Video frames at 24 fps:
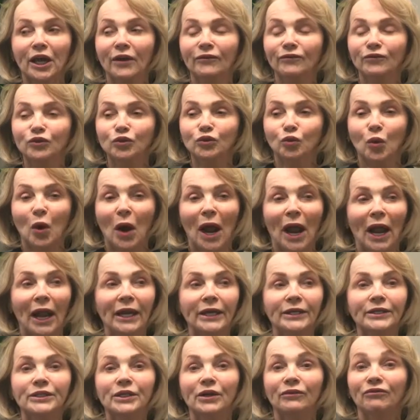I've
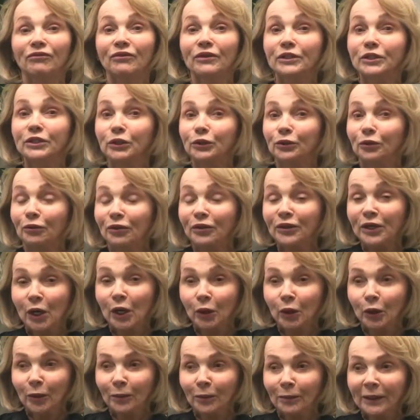tried physical
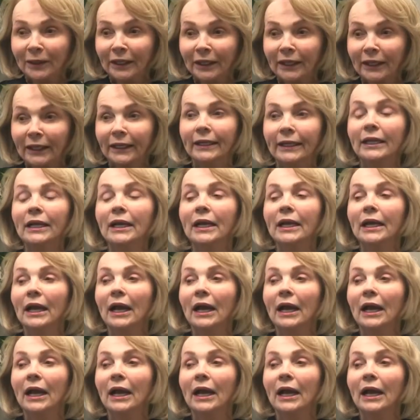therapy.